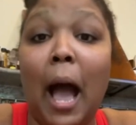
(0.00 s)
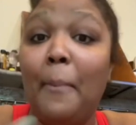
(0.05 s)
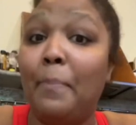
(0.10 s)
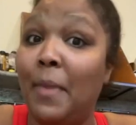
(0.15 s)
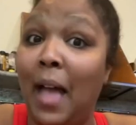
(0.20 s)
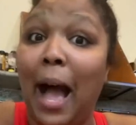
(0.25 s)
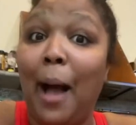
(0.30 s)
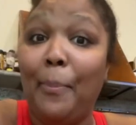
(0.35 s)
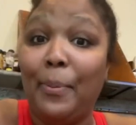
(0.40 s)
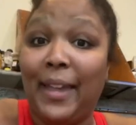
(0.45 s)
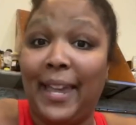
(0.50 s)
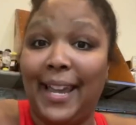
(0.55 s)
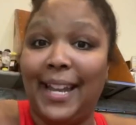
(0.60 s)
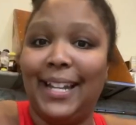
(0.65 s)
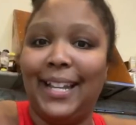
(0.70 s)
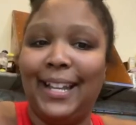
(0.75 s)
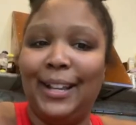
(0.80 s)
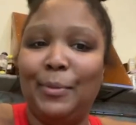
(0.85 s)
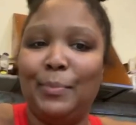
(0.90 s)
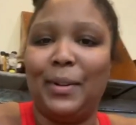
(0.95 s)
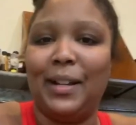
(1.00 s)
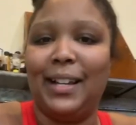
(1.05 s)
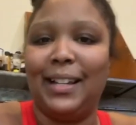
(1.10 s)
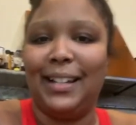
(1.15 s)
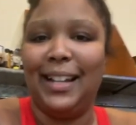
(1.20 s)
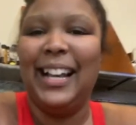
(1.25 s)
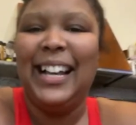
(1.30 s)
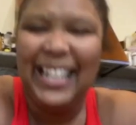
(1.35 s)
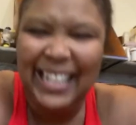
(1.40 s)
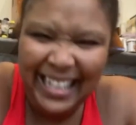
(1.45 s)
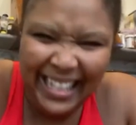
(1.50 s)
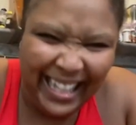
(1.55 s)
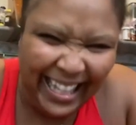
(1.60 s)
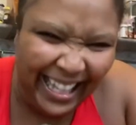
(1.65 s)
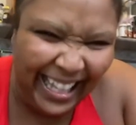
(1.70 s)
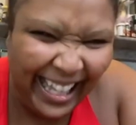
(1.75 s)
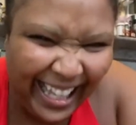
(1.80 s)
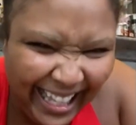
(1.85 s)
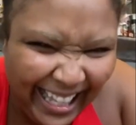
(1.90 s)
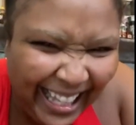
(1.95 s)
I'm not kidding, but
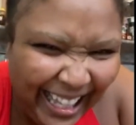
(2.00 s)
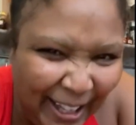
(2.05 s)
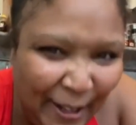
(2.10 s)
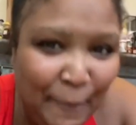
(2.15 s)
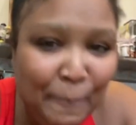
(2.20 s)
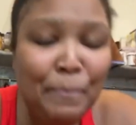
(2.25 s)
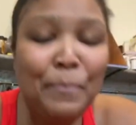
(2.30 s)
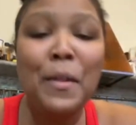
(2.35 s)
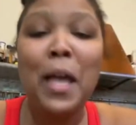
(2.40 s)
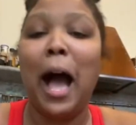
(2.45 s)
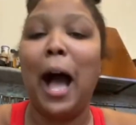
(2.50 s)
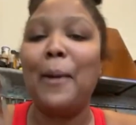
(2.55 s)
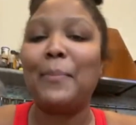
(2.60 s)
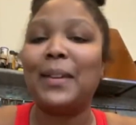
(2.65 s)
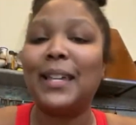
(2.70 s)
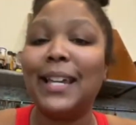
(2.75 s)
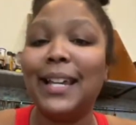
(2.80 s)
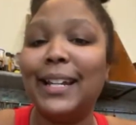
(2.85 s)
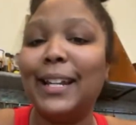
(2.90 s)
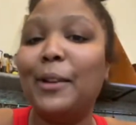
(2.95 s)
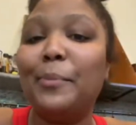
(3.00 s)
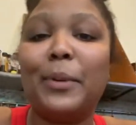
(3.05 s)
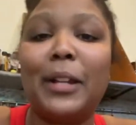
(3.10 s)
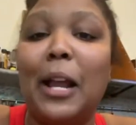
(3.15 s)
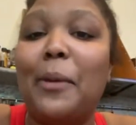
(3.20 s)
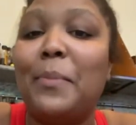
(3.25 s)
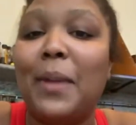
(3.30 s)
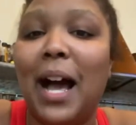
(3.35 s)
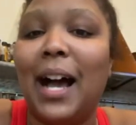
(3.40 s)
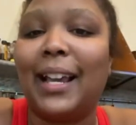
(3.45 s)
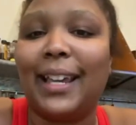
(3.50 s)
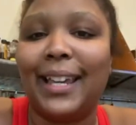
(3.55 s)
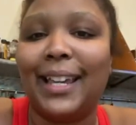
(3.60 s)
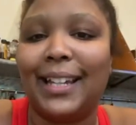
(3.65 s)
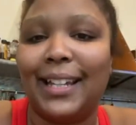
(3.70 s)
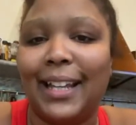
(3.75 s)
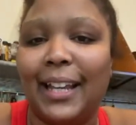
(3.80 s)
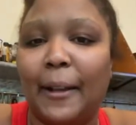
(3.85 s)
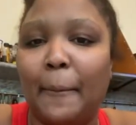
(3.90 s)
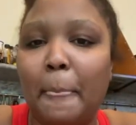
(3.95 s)
I'm kidding, but I'm not
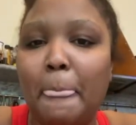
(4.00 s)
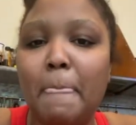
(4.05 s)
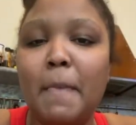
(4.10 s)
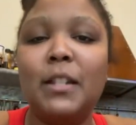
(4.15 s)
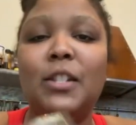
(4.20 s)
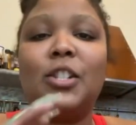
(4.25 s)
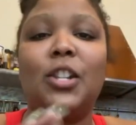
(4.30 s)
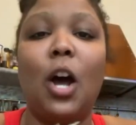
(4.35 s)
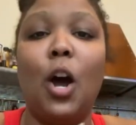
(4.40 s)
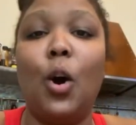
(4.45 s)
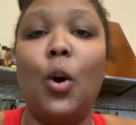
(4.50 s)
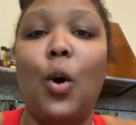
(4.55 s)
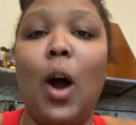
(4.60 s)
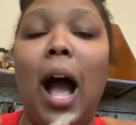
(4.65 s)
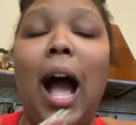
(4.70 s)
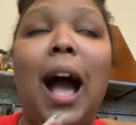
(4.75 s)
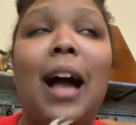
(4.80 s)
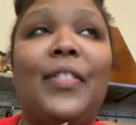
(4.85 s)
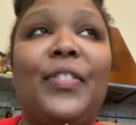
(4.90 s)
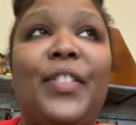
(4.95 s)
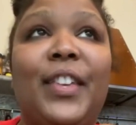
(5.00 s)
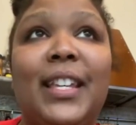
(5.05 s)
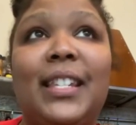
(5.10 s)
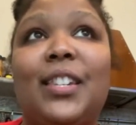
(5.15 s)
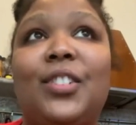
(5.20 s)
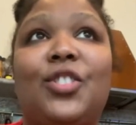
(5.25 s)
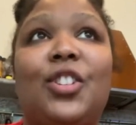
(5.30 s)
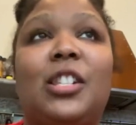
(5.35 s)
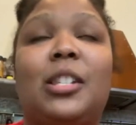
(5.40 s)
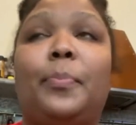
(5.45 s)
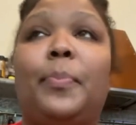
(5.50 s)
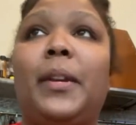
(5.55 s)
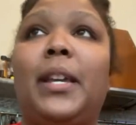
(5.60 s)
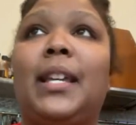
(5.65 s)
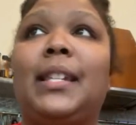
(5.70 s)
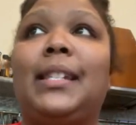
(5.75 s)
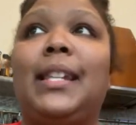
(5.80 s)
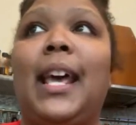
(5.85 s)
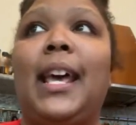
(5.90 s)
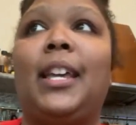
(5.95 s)
kidding. So this is just a
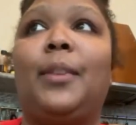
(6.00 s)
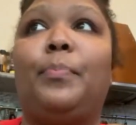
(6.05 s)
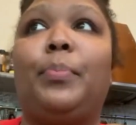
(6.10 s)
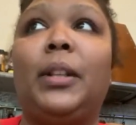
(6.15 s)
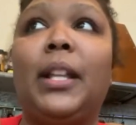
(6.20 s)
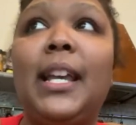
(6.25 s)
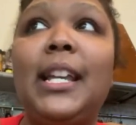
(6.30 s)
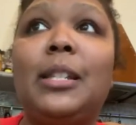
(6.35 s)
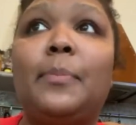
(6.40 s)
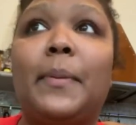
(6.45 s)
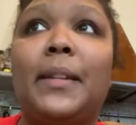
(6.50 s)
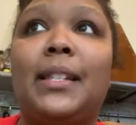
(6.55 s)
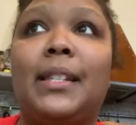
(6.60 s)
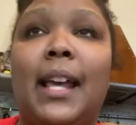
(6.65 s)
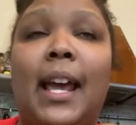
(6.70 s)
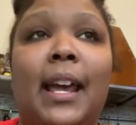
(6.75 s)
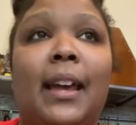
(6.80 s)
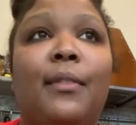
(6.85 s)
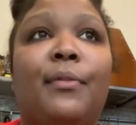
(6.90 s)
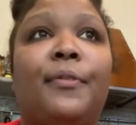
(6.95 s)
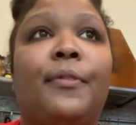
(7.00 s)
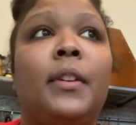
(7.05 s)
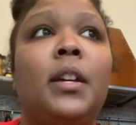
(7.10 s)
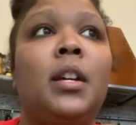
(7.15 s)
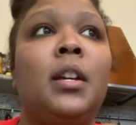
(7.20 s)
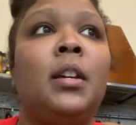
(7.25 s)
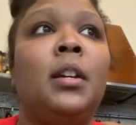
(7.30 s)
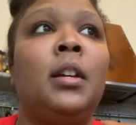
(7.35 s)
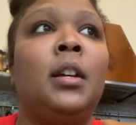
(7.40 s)
PSA. Please be safe.